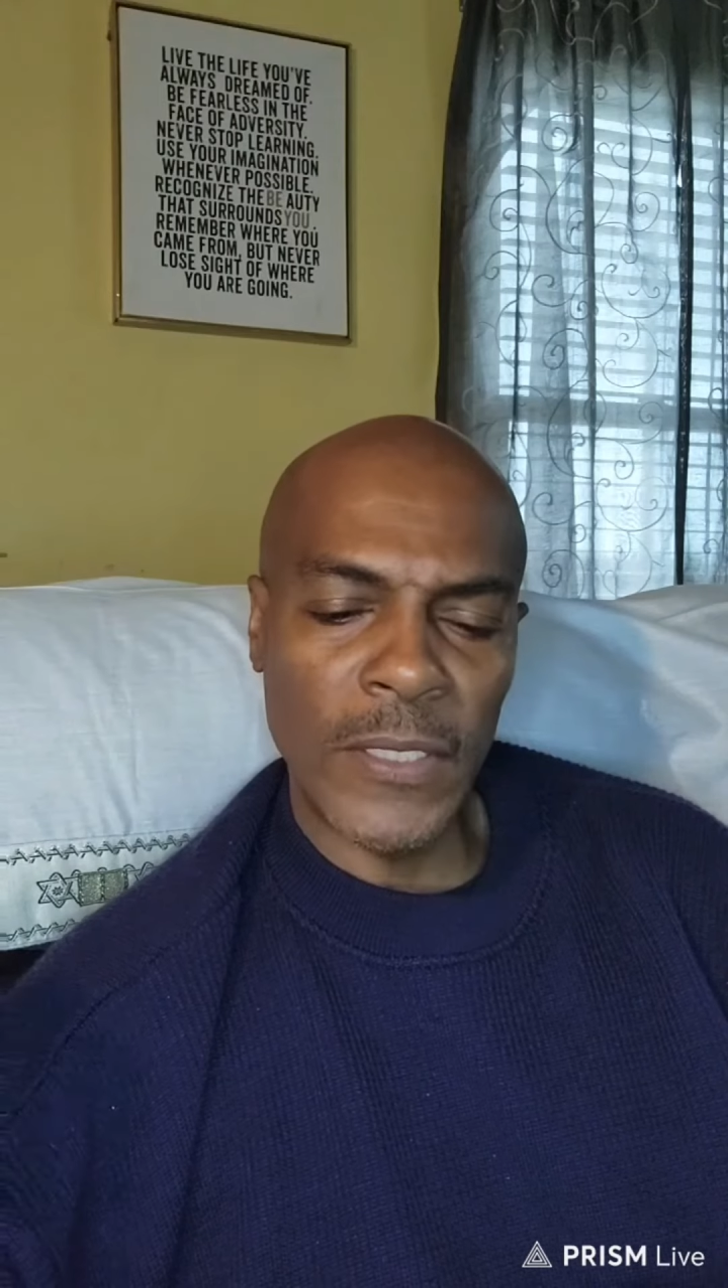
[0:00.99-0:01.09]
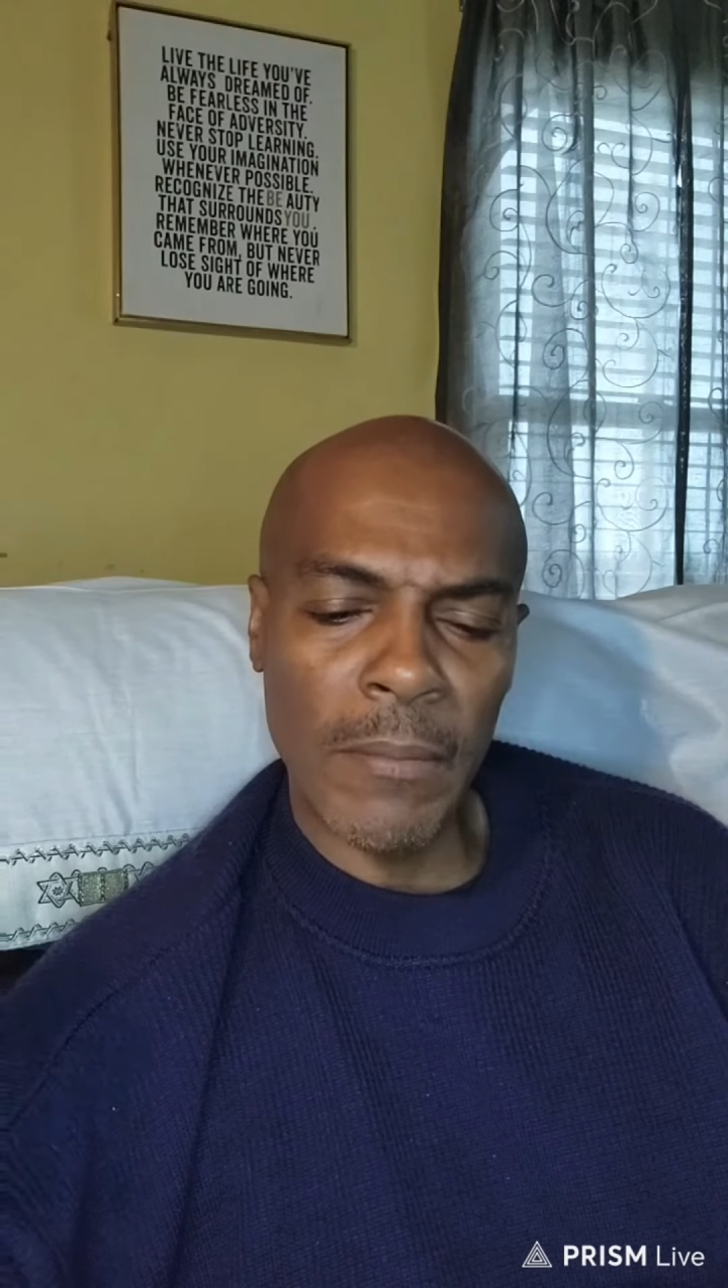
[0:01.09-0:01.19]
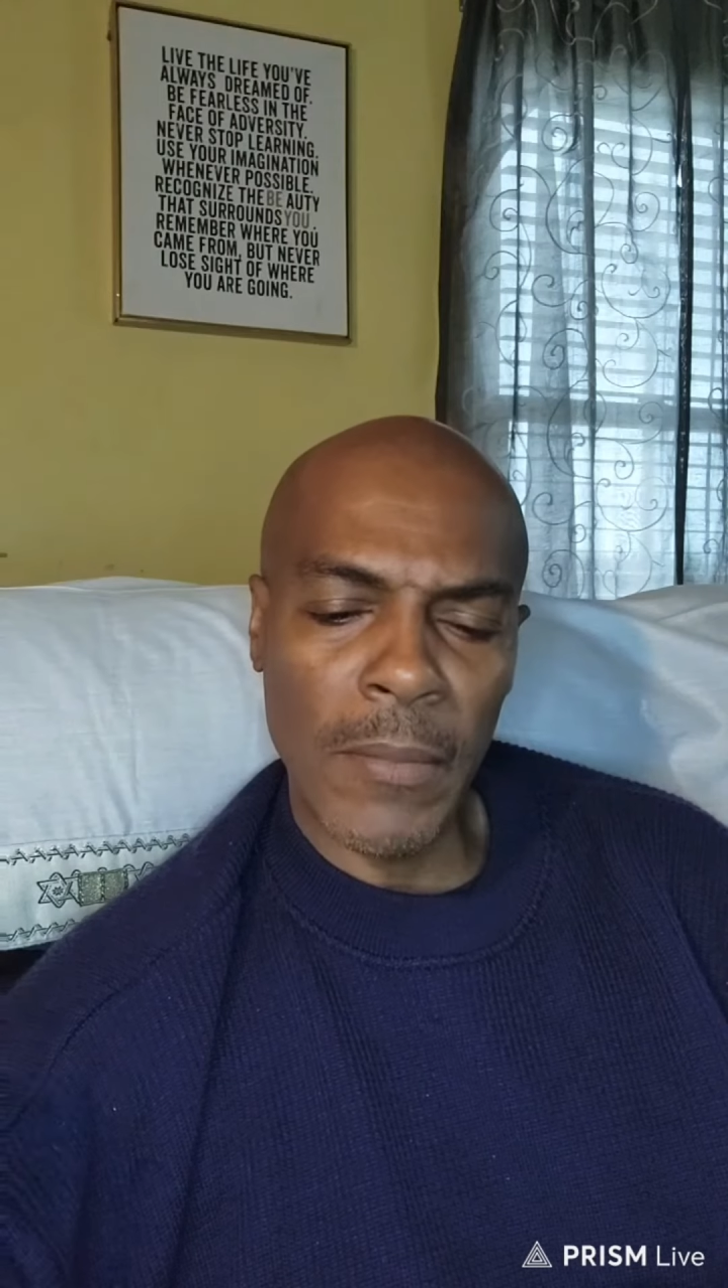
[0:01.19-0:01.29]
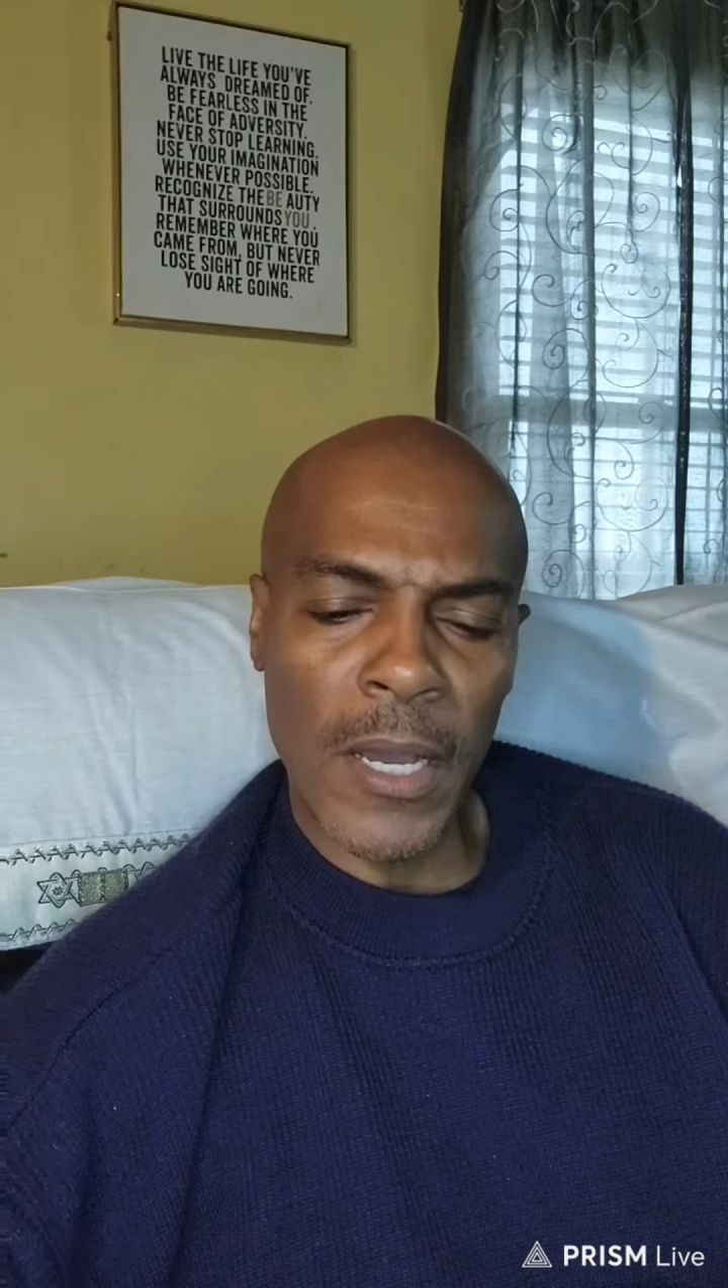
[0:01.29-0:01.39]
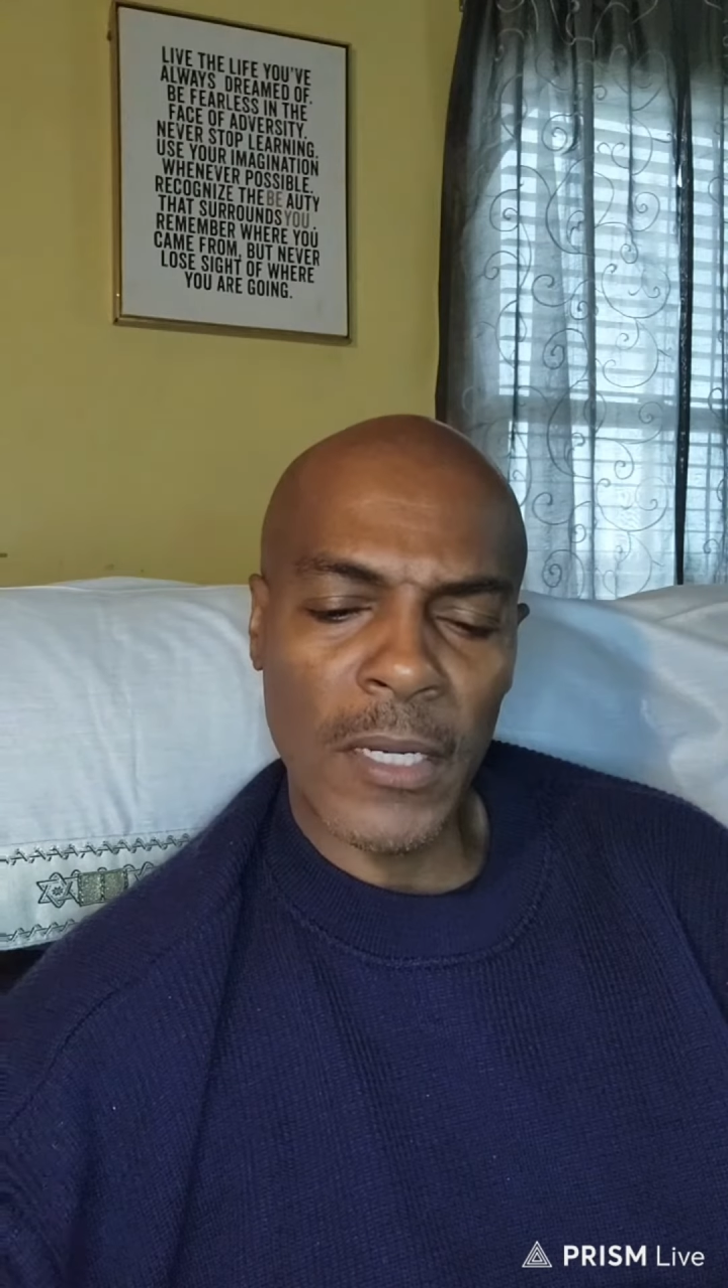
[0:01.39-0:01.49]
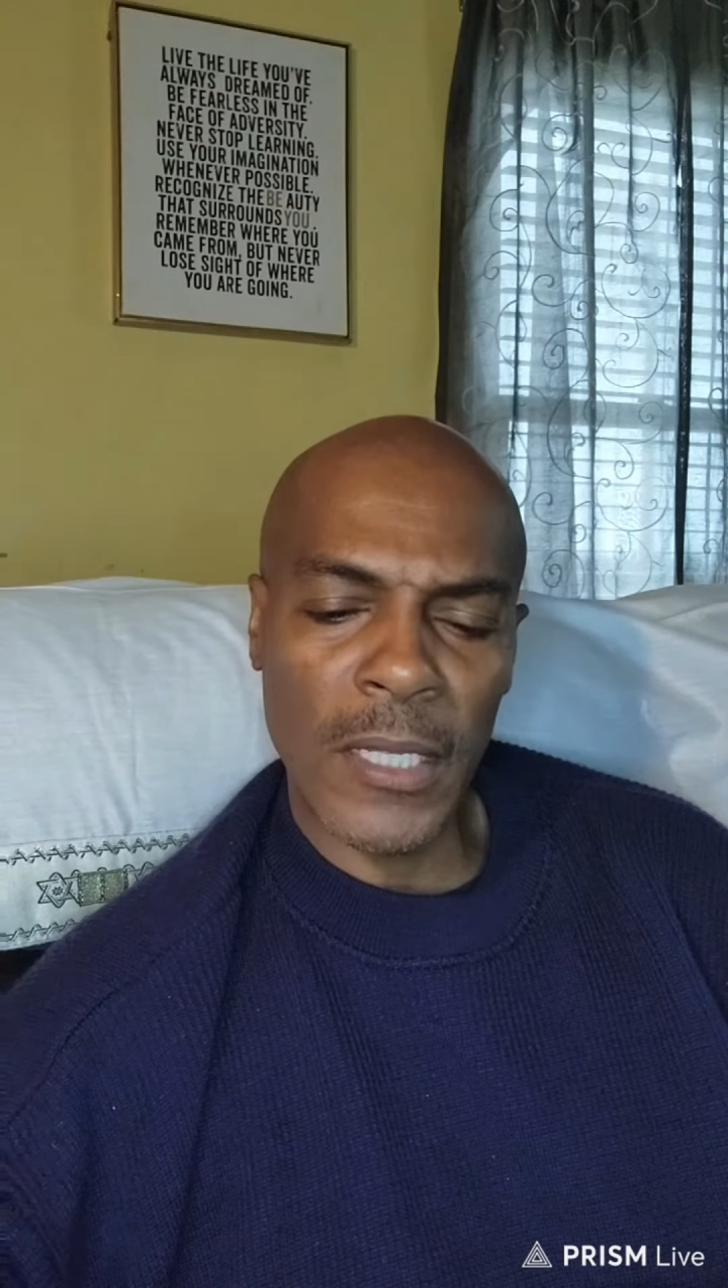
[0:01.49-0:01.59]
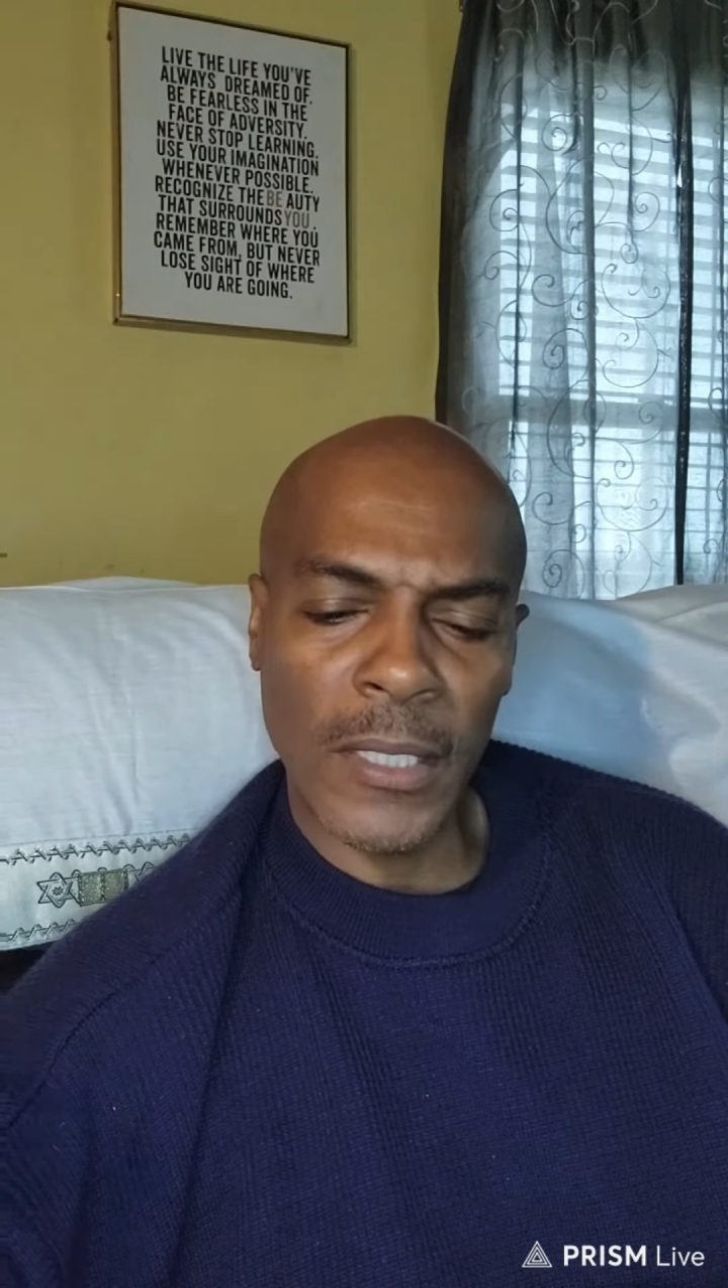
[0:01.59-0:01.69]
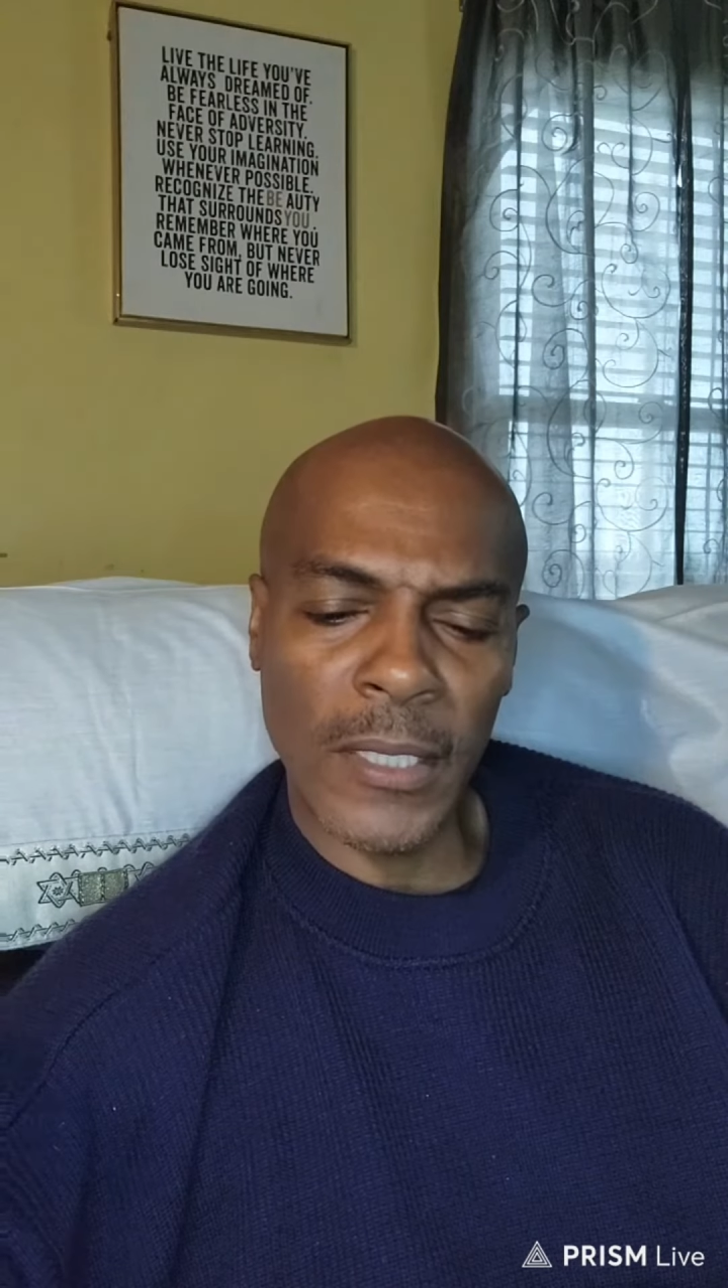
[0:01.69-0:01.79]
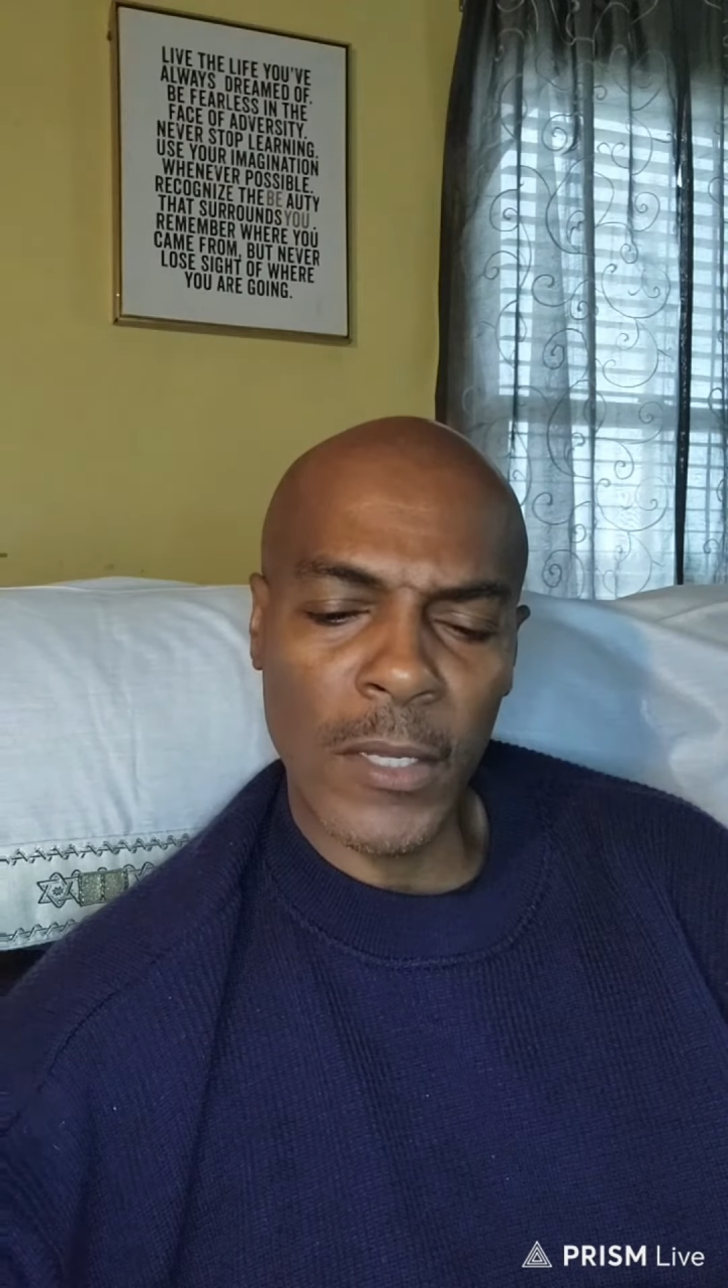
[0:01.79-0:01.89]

demonic